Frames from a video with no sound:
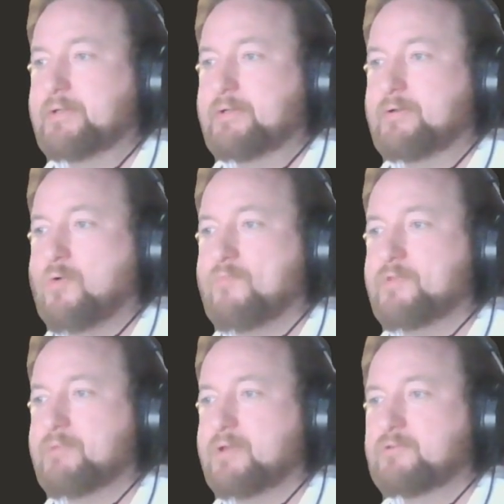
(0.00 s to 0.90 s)
hope for the
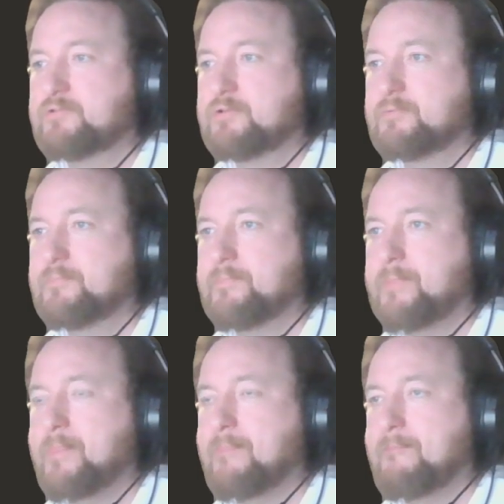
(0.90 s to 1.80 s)
best.
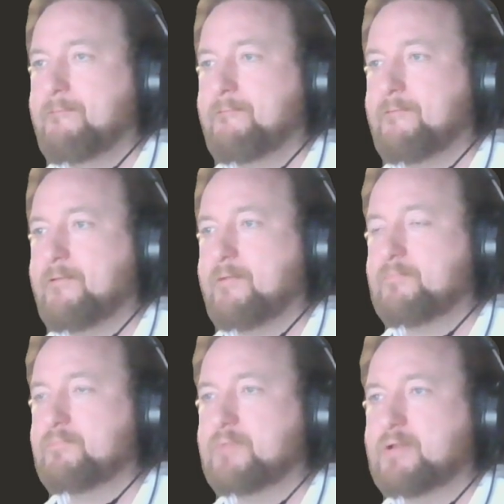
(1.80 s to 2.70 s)

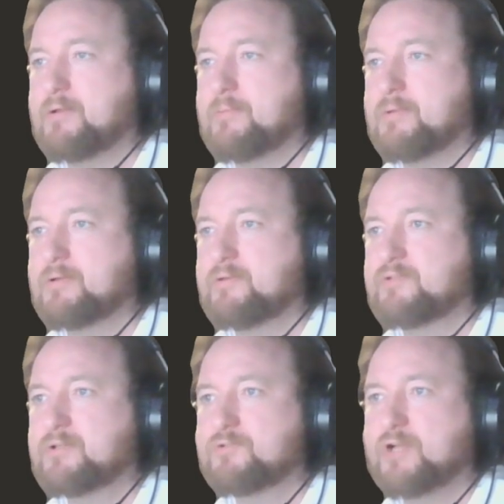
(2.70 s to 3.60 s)
I'm at least
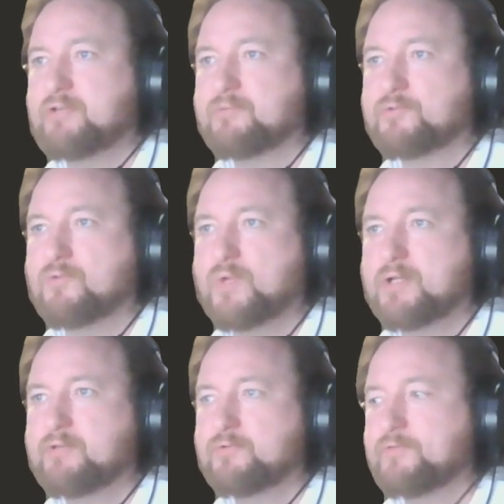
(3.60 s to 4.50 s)
creating some sort of
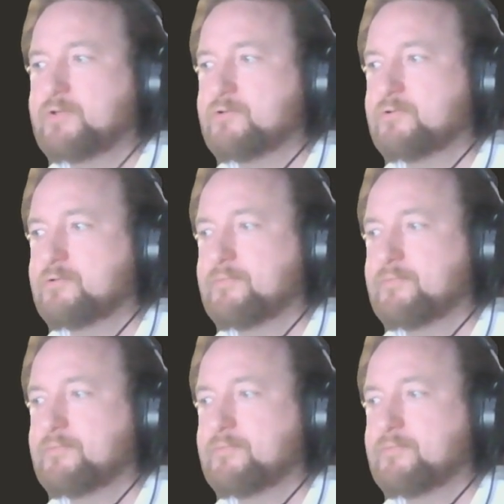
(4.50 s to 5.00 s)
weakness over here.